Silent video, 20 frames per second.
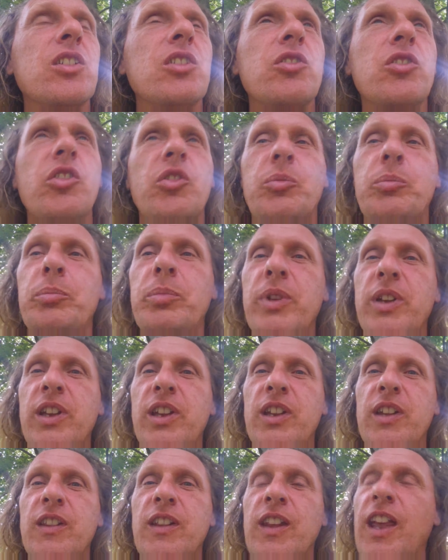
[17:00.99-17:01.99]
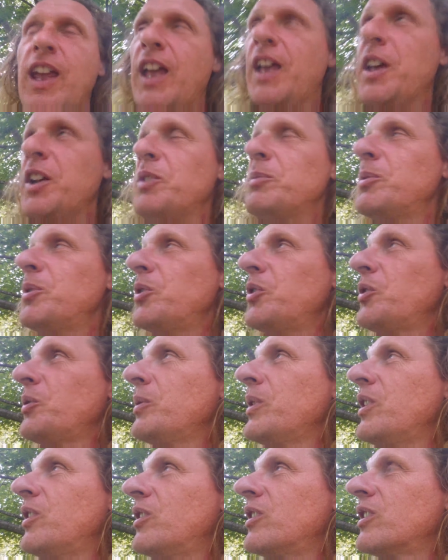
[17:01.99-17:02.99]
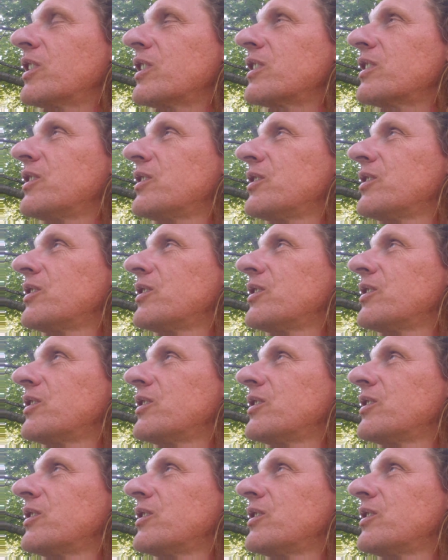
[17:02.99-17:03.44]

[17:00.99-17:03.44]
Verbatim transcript: Just be the animal that we are.